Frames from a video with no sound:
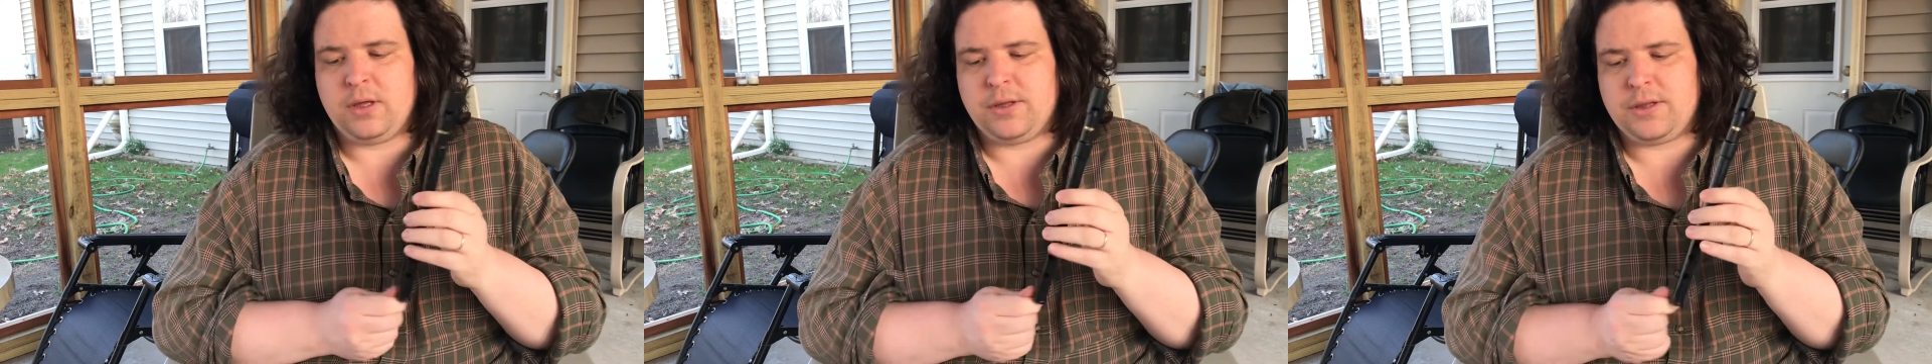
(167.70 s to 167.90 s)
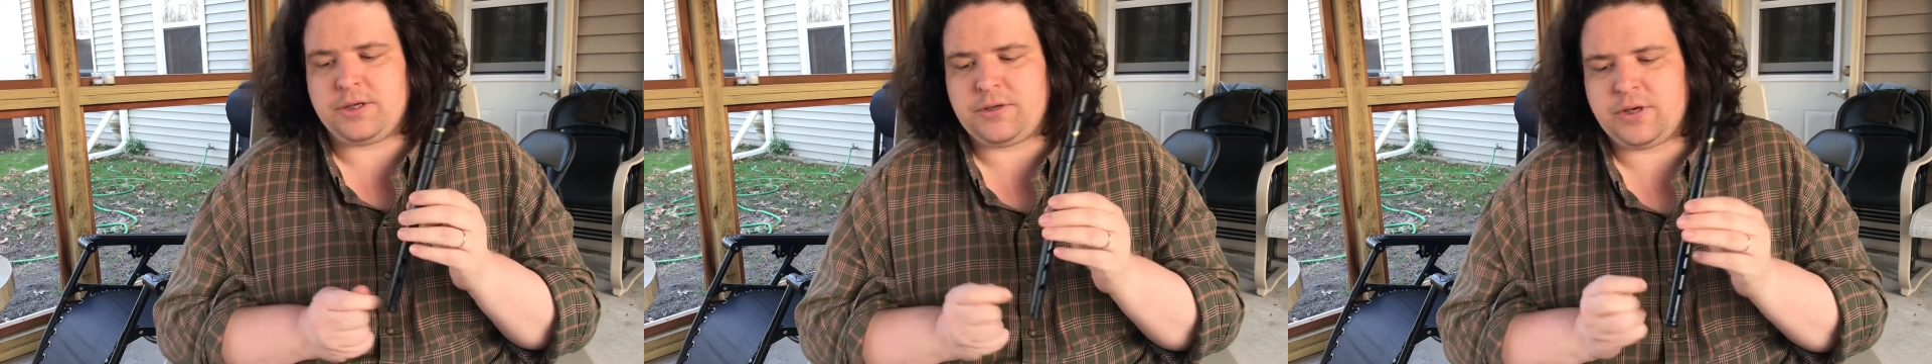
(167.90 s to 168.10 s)

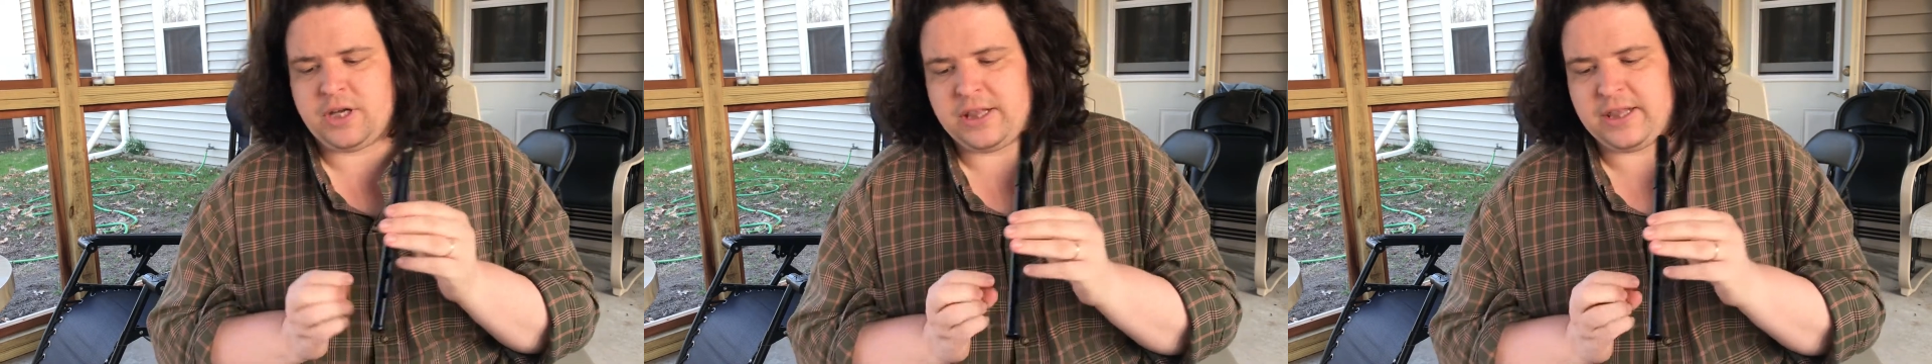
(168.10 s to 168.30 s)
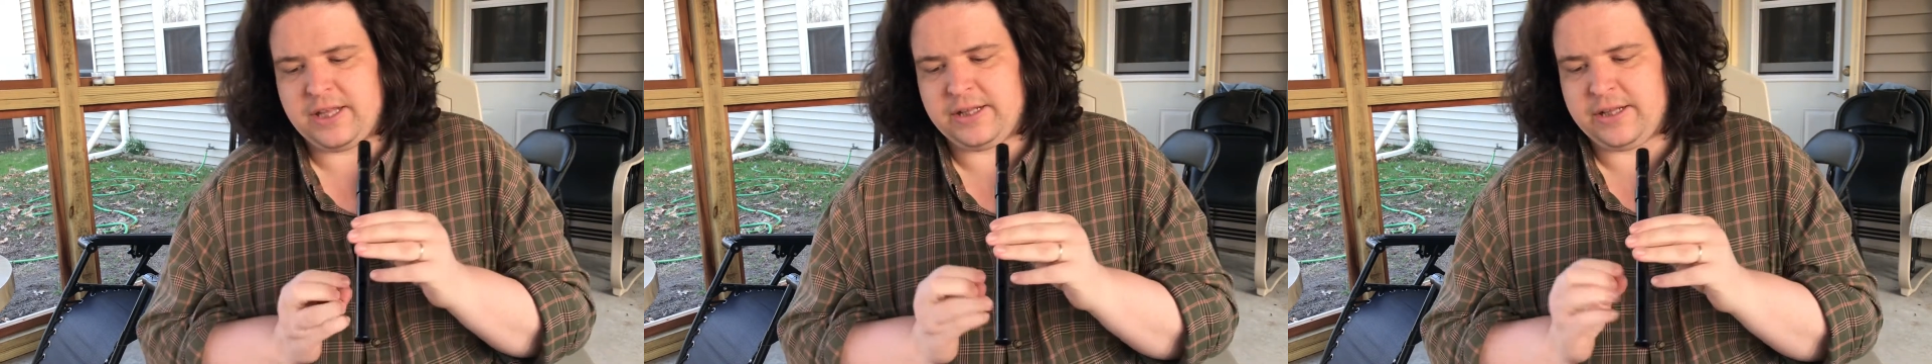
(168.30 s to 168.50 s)
The tricky
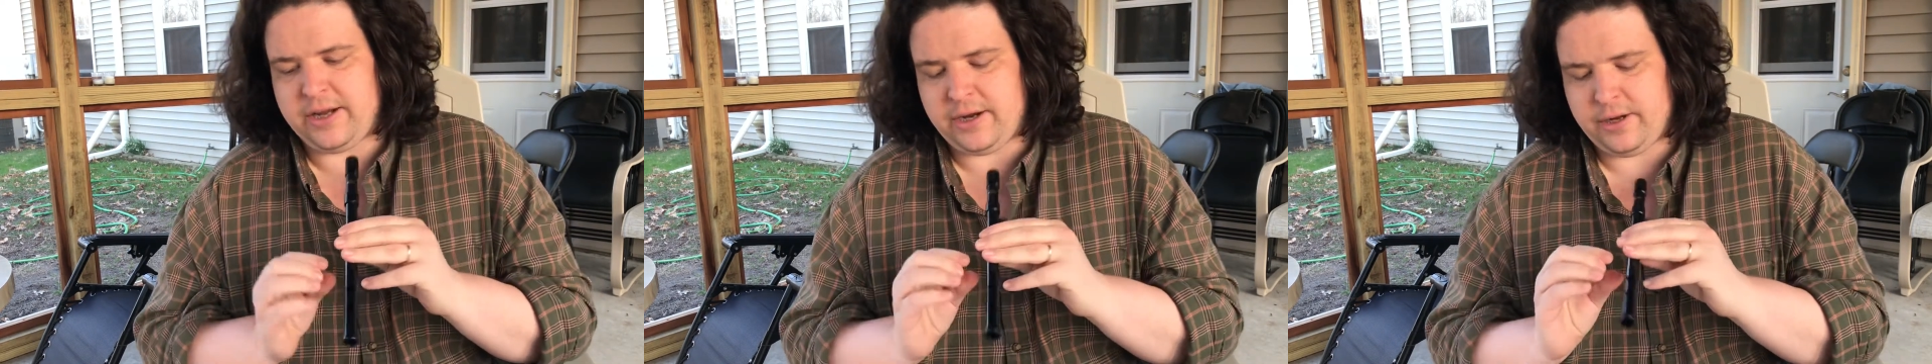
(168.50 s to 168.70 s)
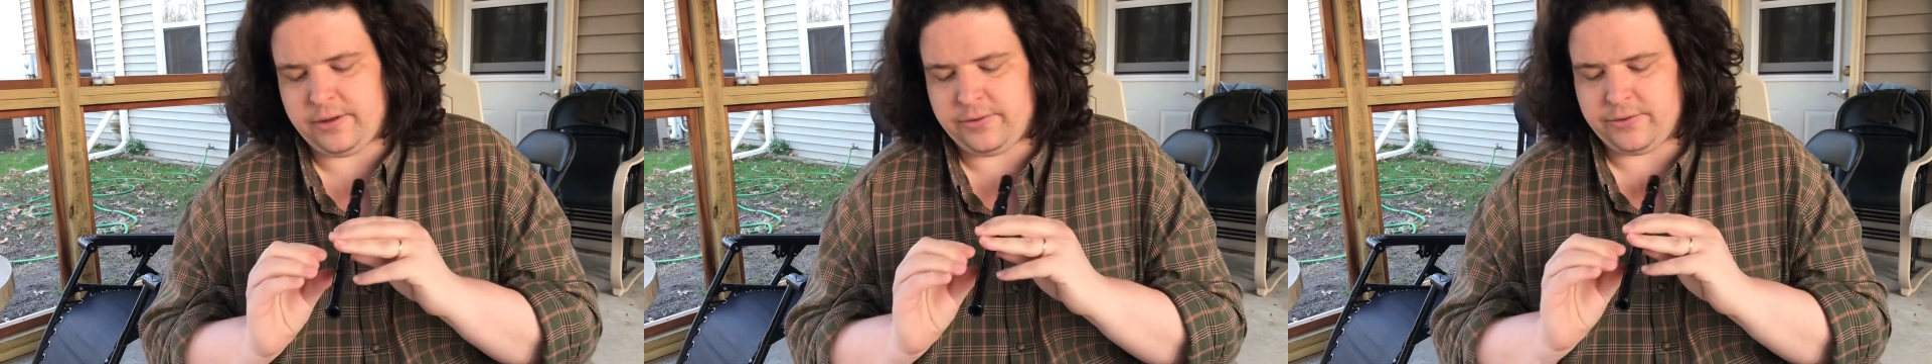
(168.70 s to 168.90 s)
thing
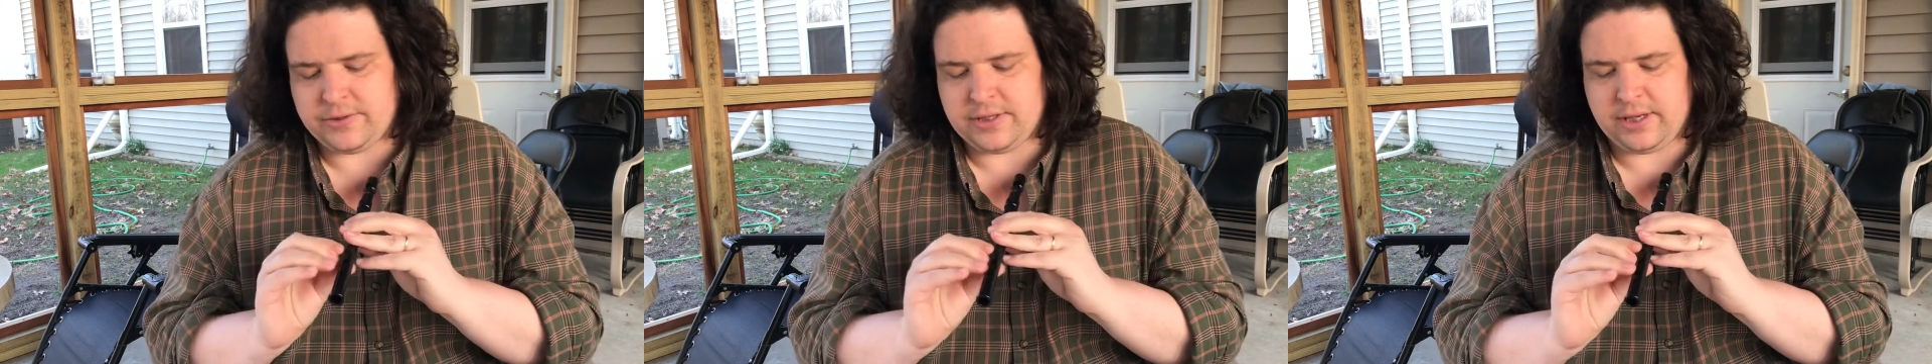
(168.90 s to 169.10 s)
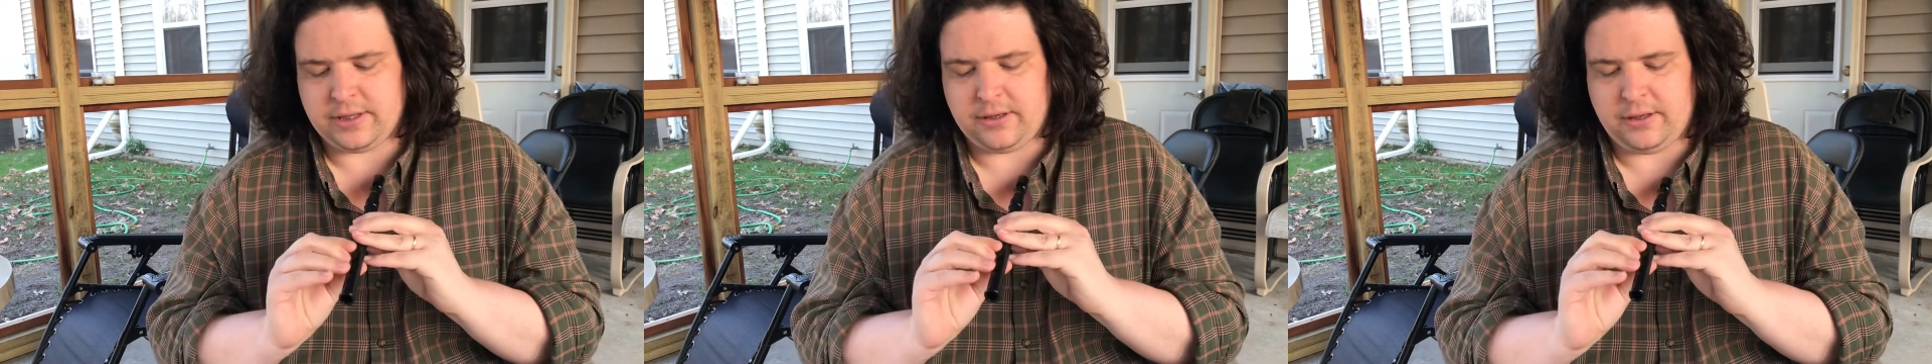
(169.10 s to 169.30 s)
there, those
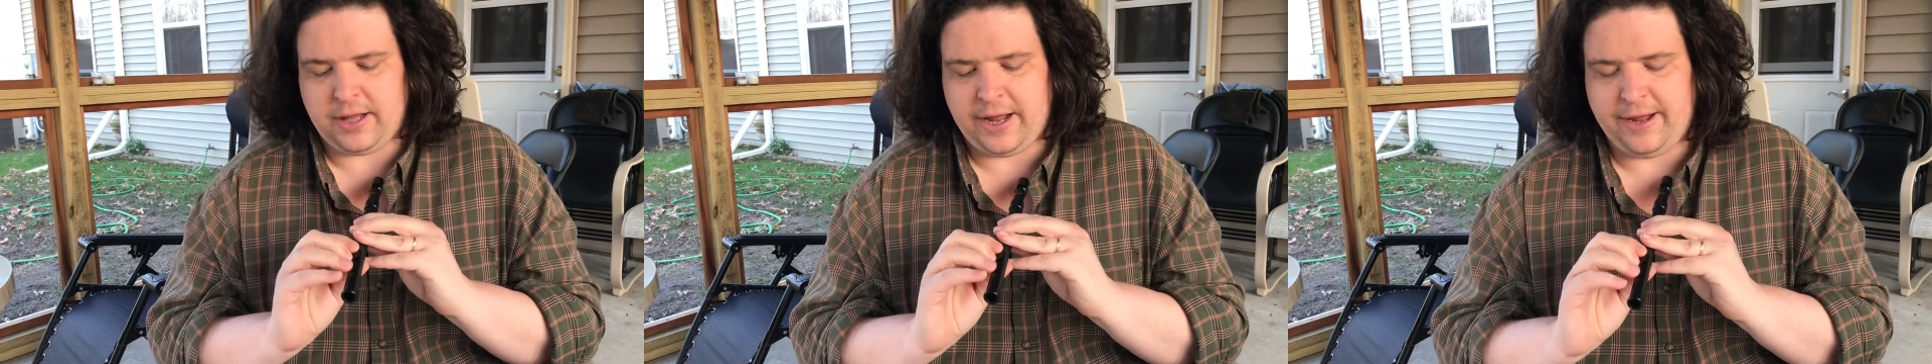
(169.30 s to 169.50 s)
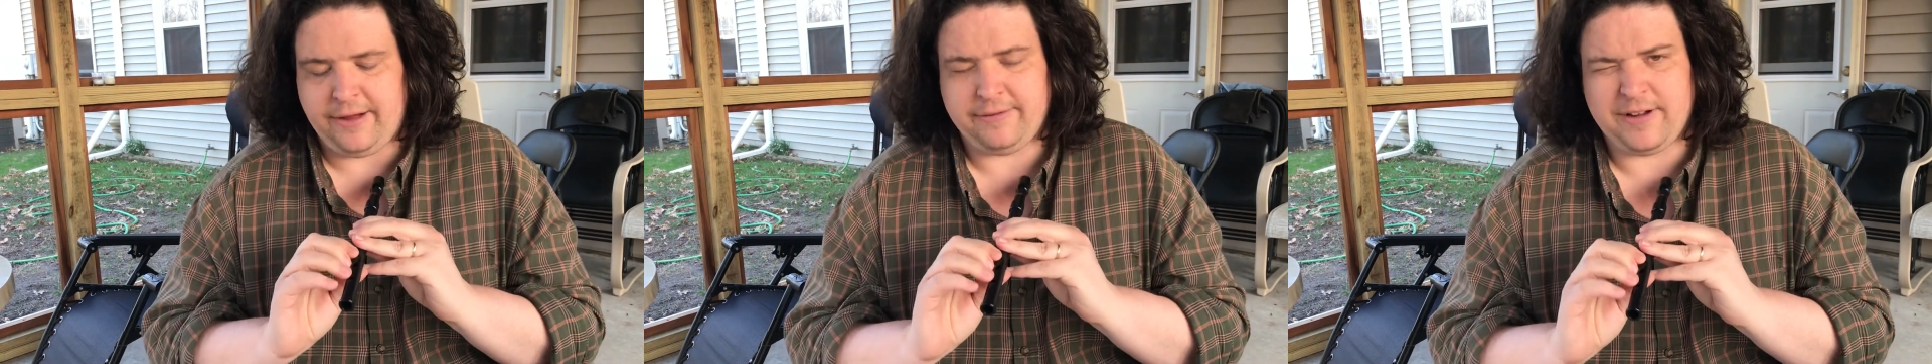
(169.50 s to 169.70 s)
like little
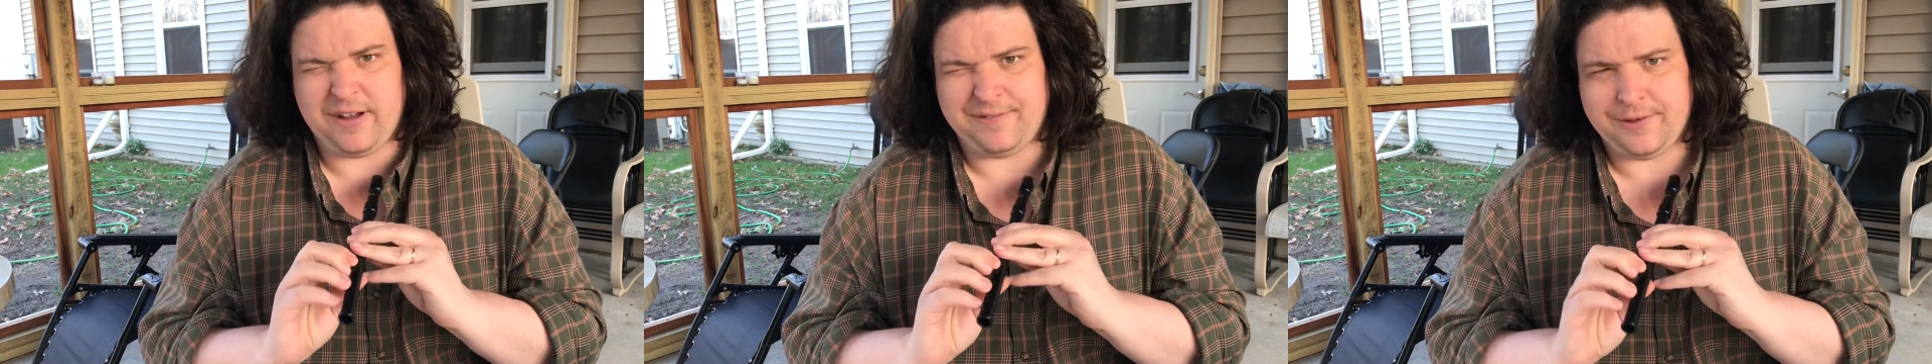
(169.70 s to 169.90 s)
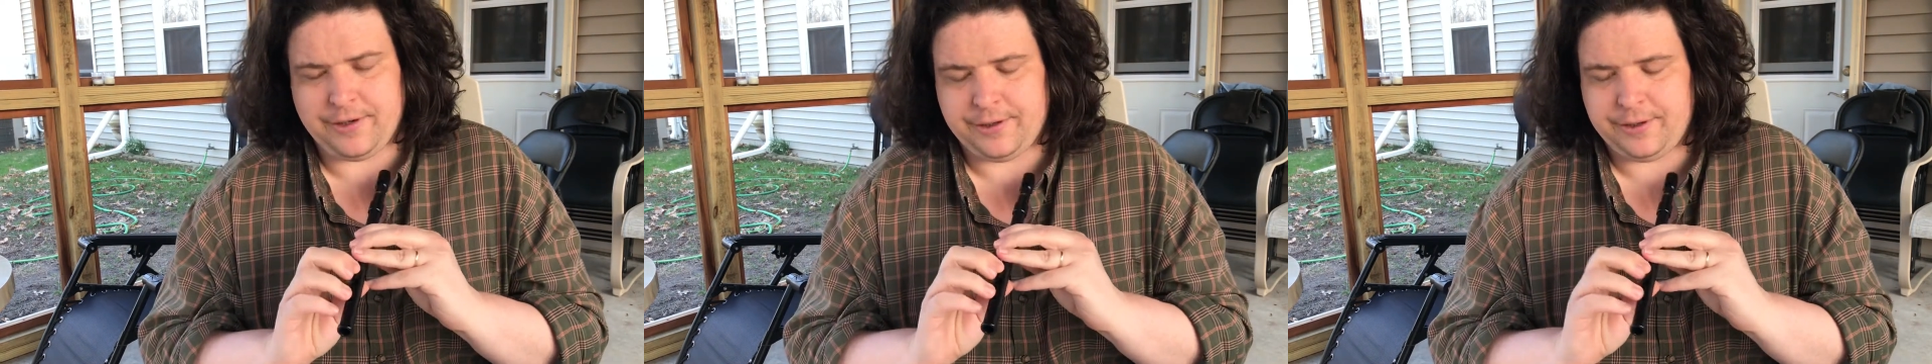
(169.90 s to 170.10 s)

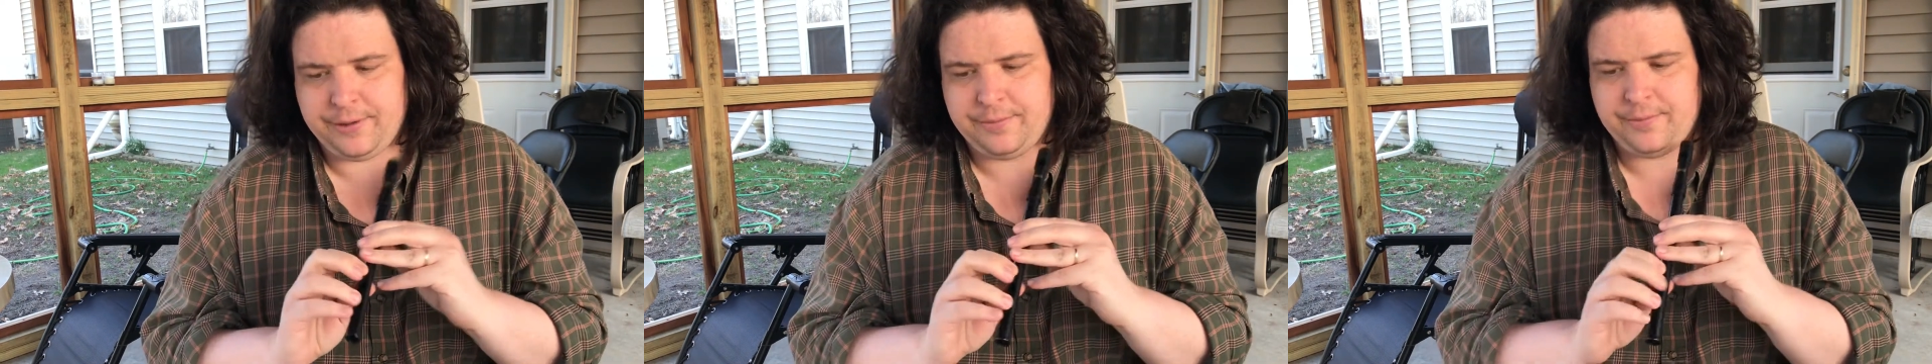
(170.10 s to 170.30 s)
half-covered